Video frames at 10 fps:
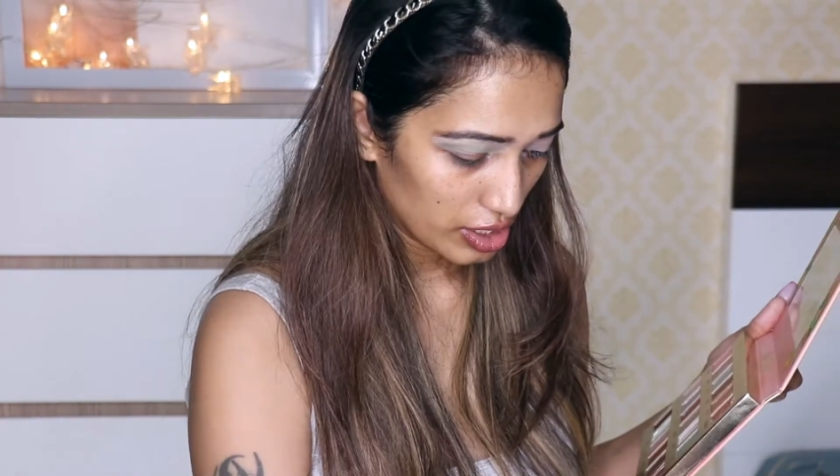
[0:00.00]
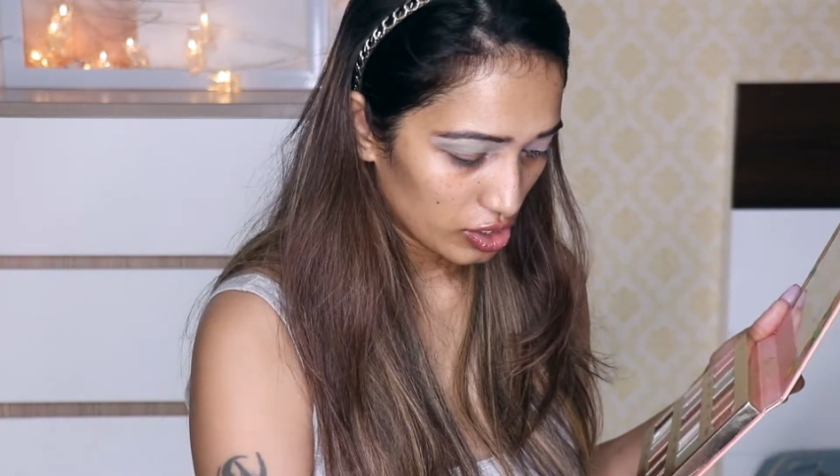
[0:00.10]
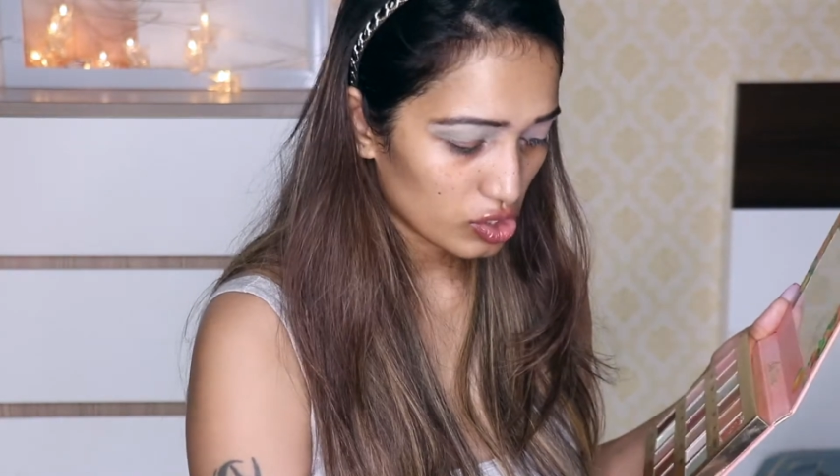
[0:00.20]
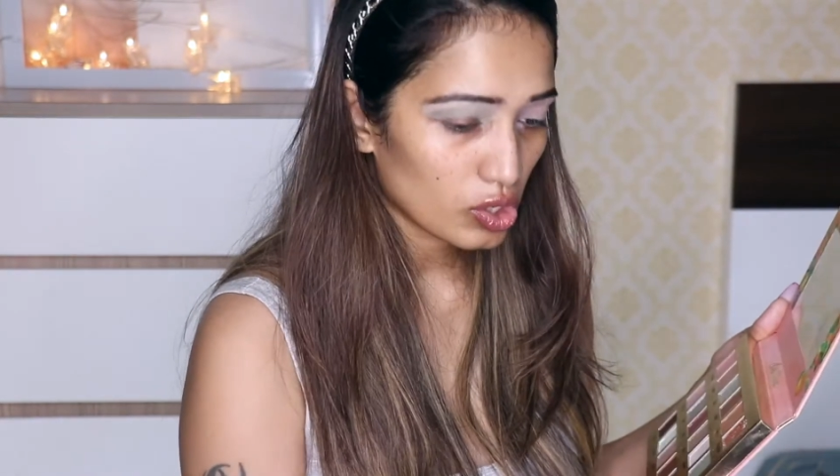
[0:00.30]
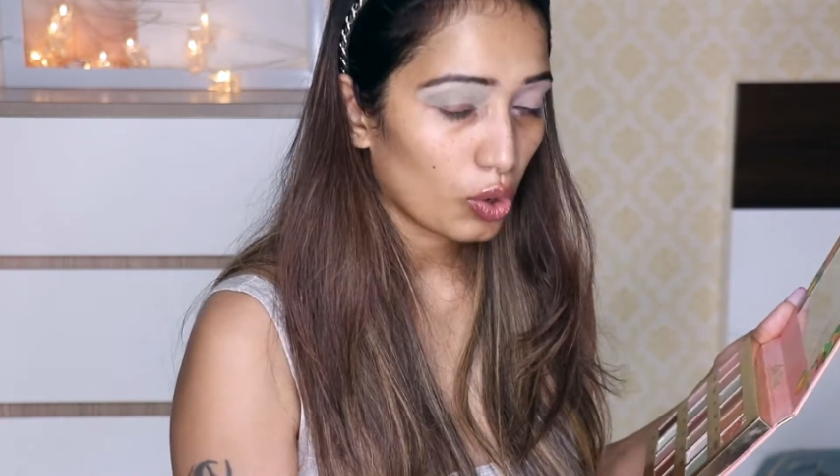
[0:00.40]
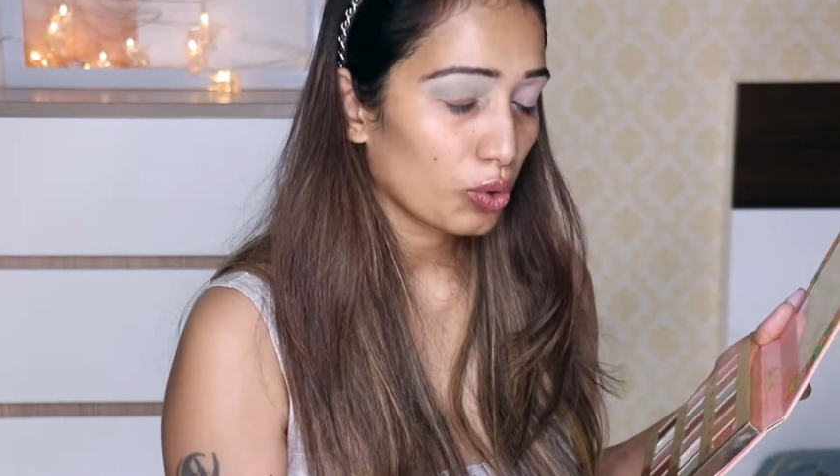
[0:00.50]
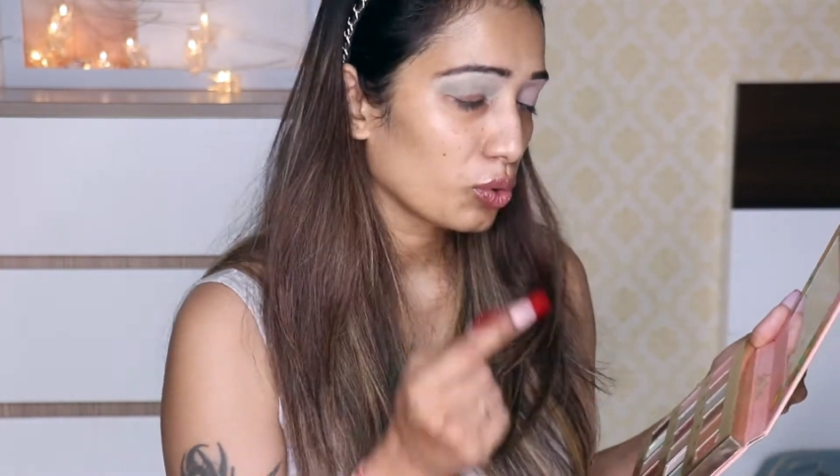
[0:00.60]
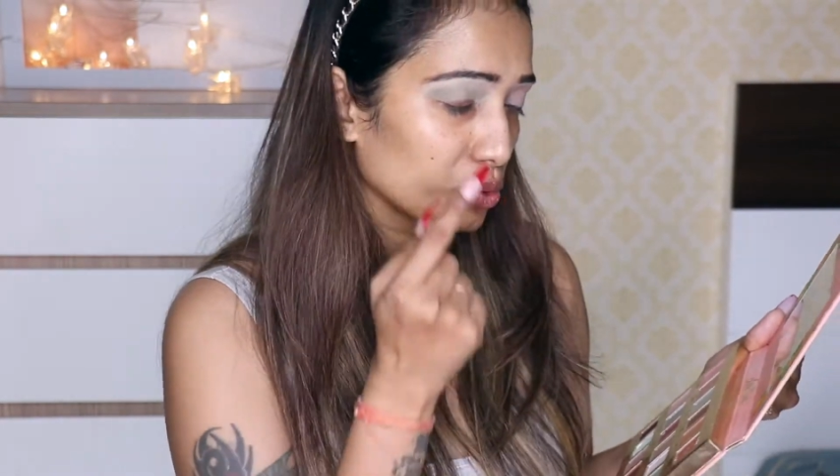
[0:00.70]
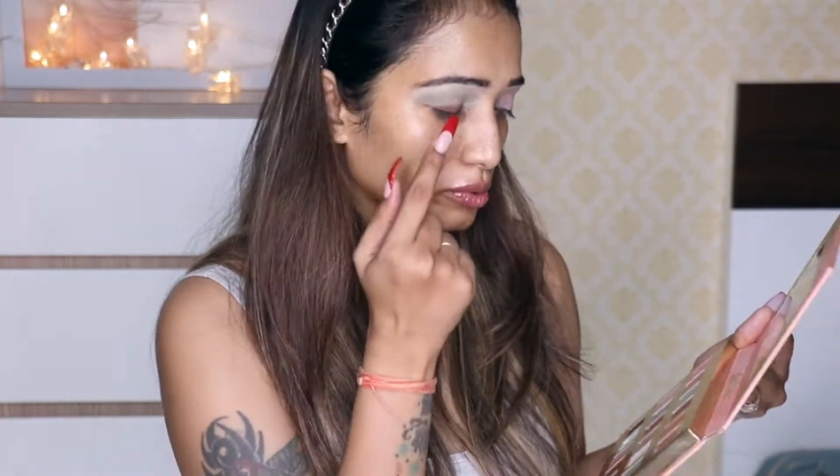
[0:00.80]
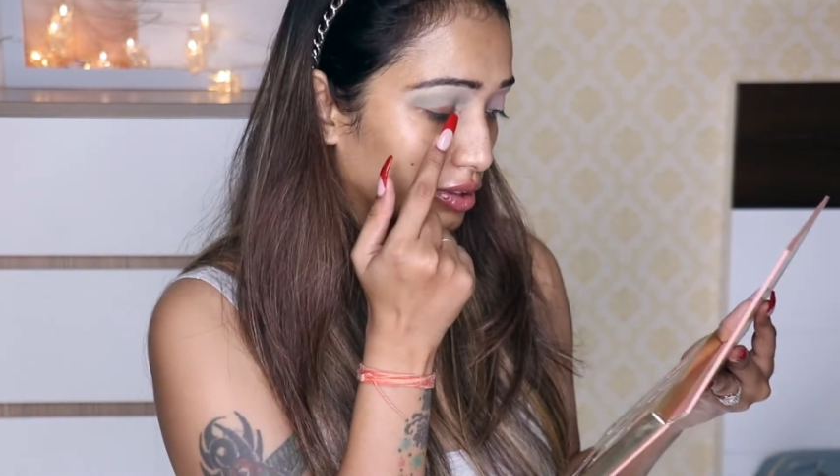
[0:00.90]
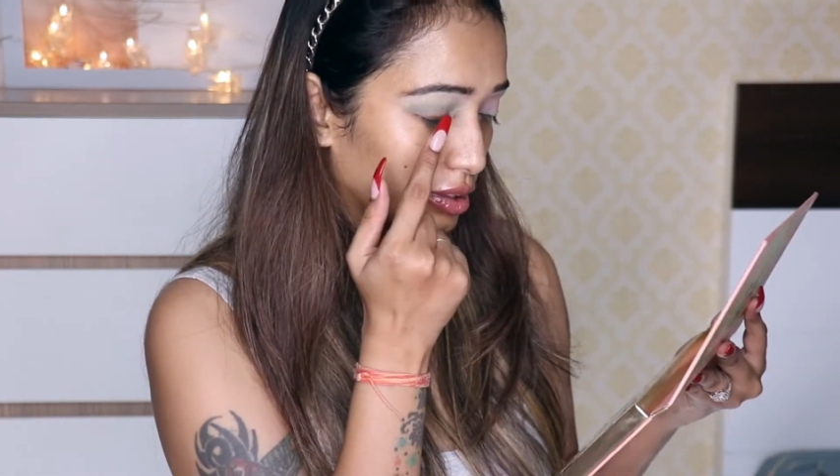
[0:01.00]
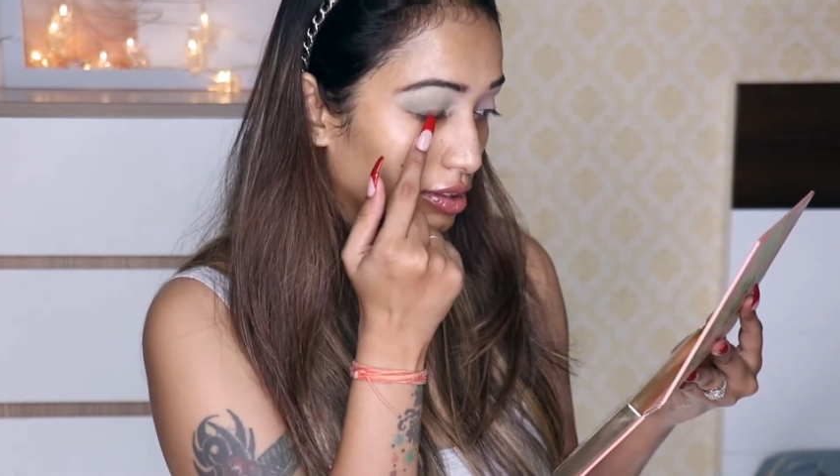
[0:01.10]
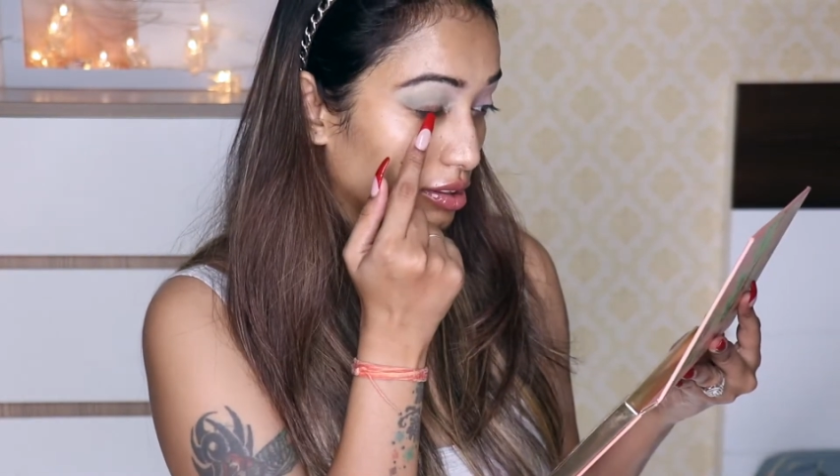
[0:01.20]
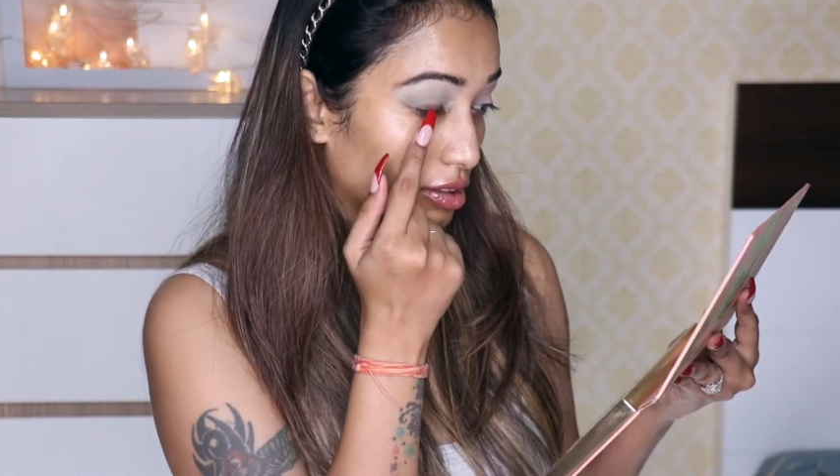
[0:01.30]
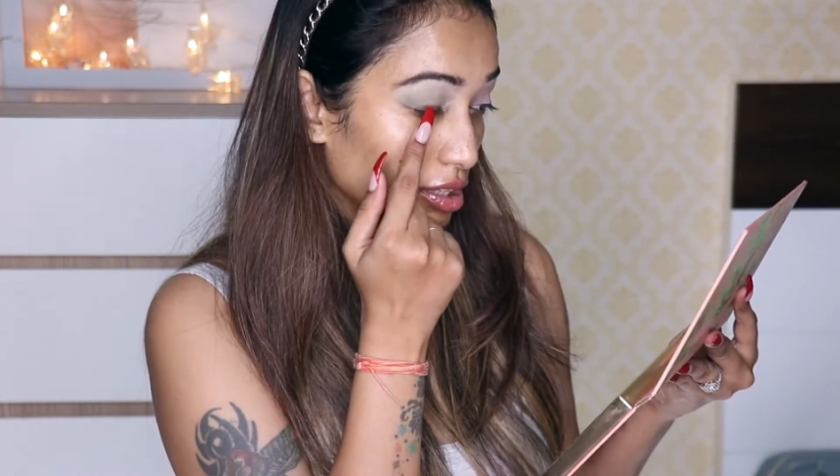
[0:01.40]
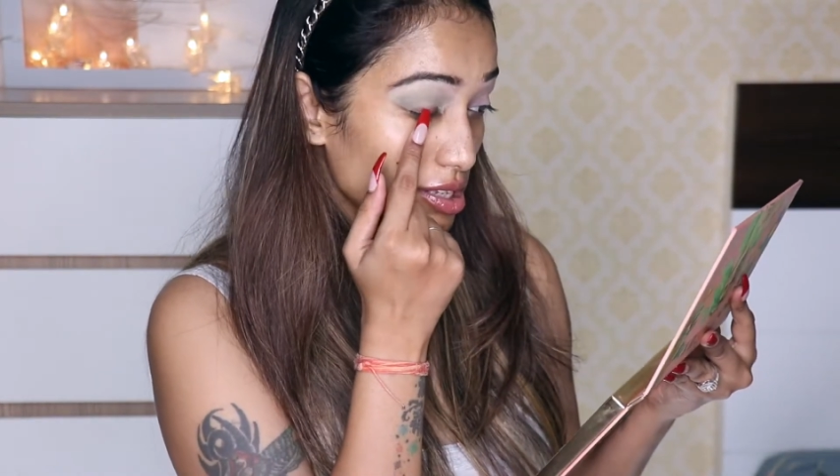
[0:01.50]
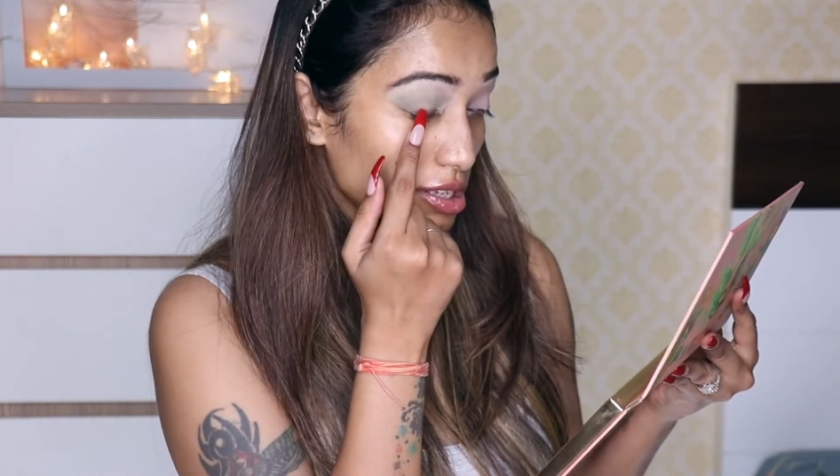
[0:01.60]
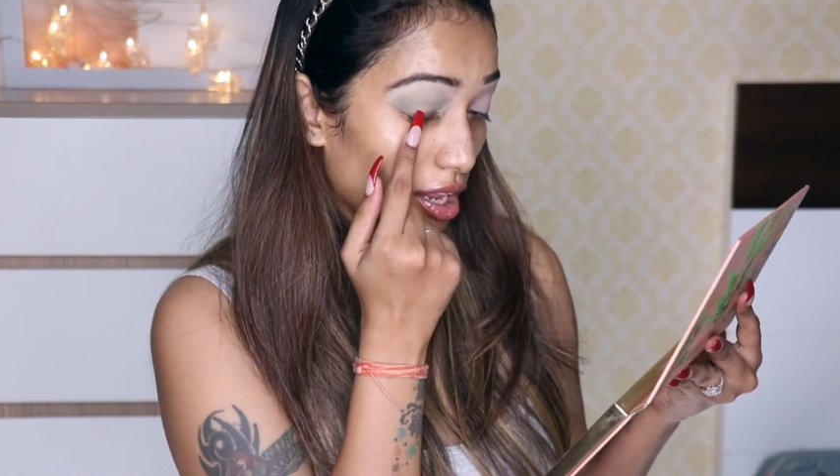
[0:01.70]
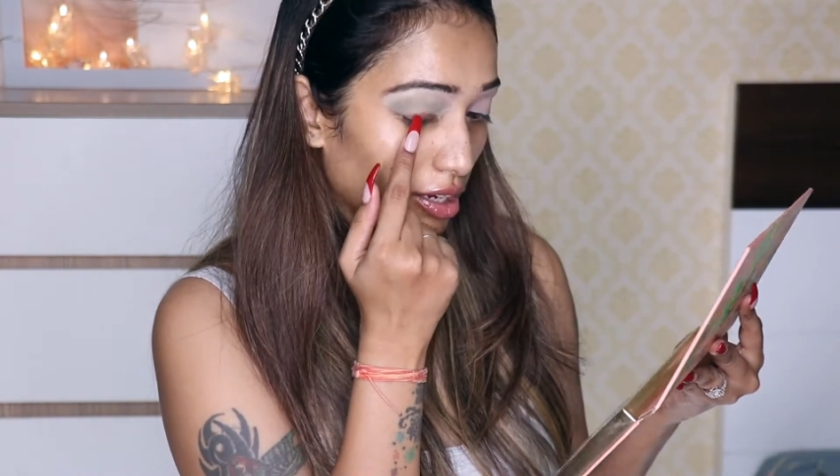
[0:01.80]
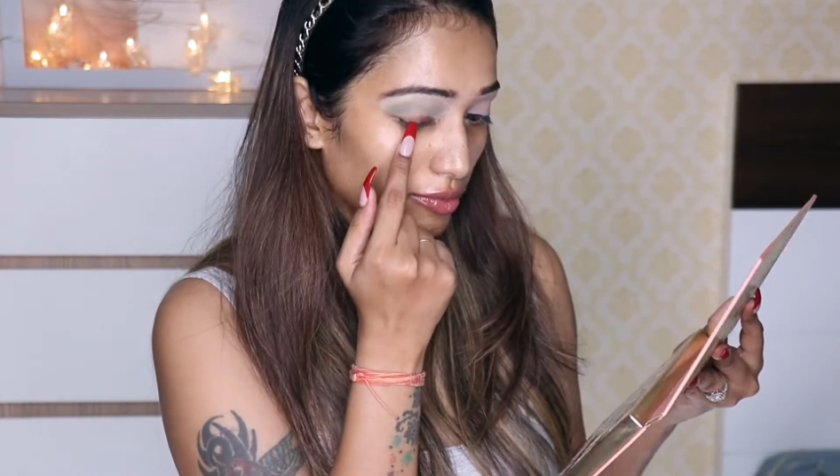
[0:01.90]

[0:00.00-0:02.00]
So this side,